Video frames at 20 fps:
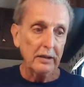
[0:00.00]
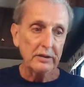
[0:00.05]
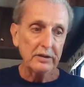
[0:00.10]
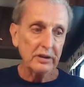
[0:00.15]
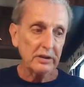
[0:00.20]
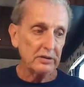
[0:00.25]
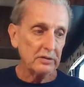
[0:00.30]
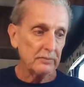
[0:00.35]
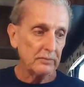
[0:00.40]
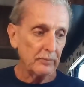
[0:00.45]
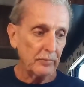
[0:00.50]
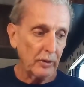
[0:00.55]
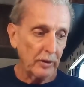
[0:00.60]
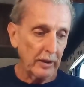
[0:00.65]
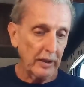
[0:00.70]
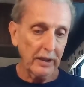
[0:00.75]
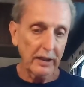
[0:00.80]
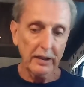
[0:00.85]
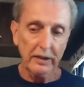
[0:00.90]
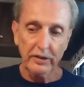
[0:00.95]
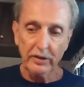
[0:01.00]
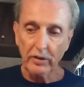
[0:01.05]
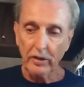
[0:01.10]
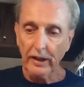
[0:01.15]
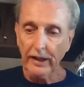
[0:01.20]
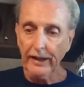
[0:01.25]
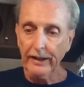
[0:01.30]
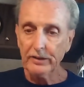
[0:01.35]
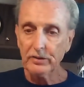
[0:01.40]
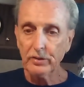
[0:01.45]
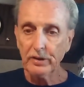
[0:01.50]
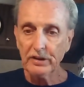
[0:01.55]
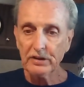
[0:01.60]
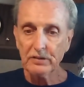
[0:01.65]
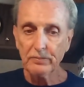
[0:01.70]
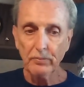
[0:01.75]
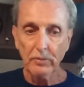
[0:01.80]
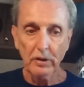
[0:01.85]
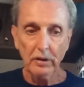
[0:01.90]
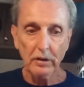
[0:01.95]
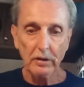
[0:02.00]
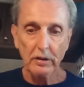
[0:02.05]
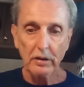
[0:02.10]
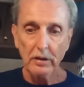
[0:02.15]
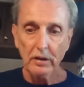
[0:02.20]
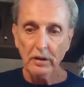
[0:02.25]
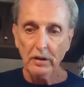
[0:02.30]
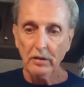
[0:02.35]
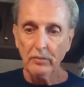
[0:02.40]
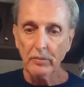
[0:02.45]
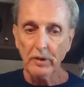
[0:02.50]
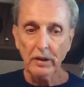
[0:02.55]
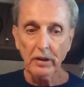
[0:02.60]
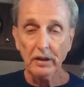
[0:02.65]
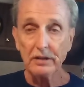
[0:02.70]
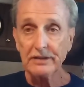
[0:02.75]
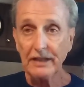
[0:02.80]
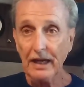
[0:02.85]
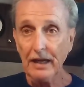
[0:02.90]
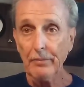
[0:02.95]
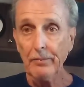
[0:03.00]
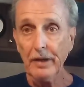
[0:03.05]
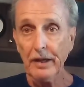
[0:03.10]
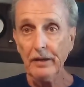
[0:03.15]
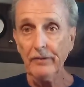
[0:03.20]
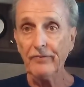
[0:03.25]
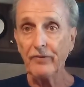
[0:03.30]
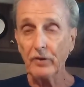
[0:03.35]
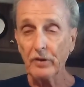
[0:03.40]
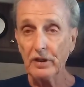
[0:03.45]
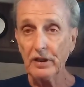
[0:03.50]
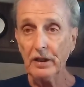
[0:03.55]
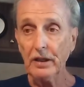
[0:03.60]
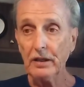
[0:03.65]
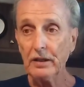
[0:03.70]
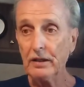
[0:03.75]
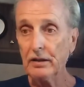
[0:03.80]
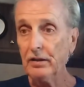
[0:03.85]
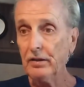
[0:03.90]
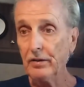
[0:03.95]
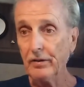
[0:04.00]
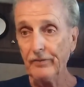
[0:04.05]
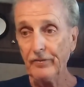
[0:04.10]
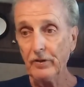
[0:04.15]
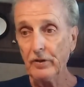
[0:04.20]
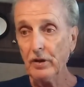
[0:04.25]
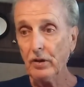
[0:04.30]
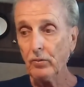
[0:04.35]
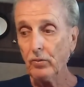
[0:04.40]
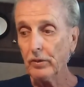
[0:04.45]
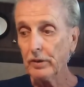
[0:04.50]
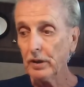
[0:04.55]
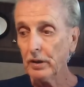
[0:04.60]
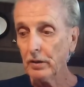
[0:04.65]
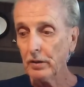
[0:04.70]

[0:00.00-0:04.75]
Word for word: just put it in your address book because I may forget and you know if you don't want to